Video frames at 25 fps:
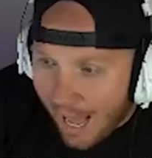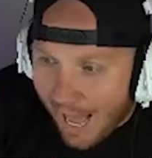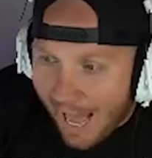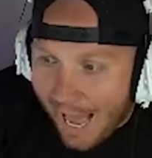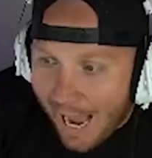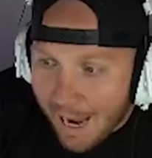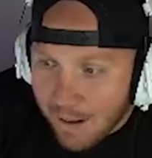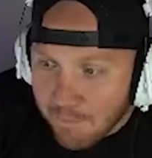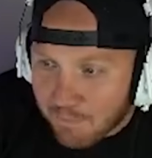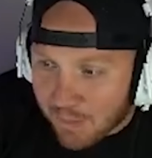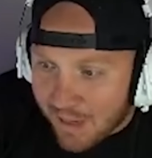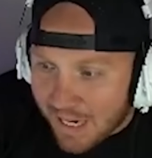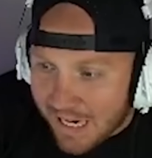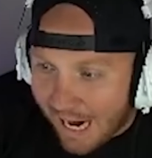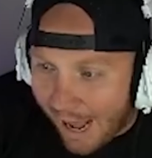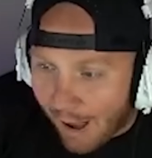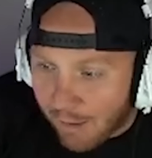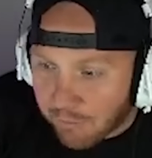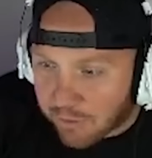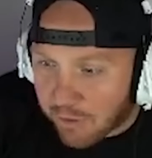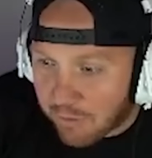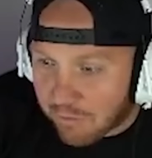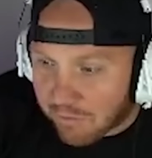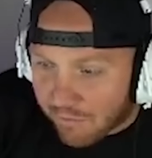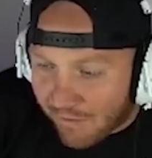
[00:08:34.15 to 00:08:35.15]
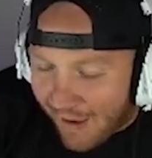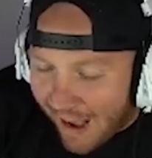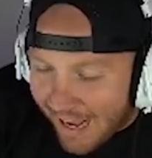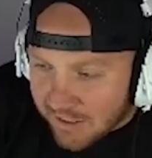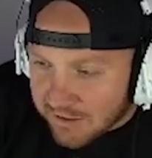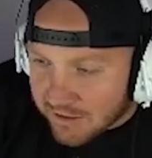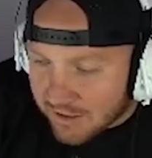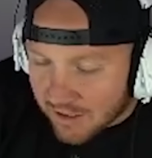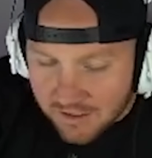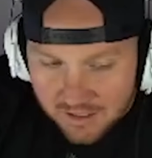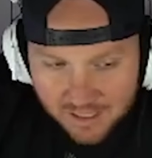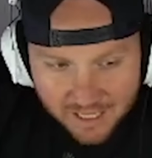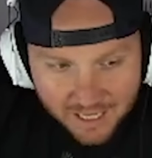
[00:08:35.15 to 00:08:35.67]
I beat out the
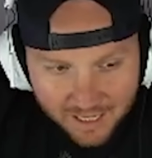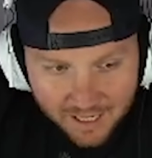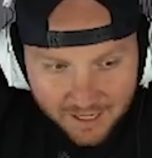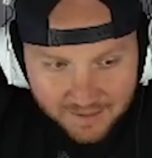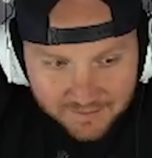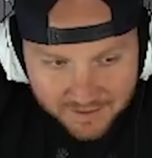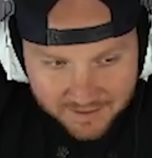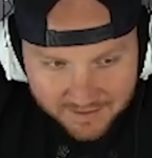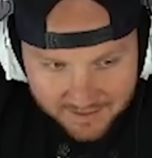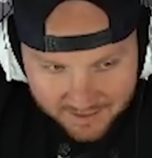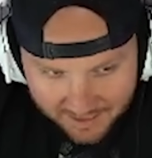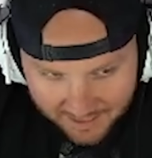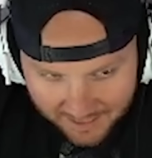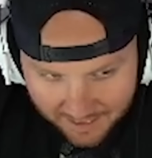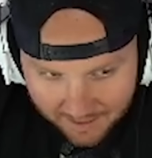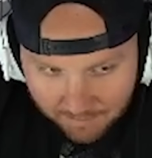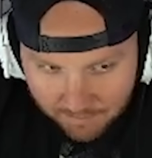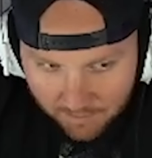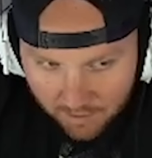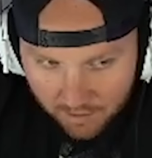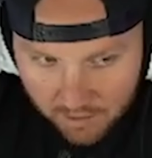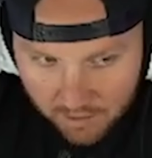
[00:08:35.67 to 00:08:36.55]
fastest kid on the team.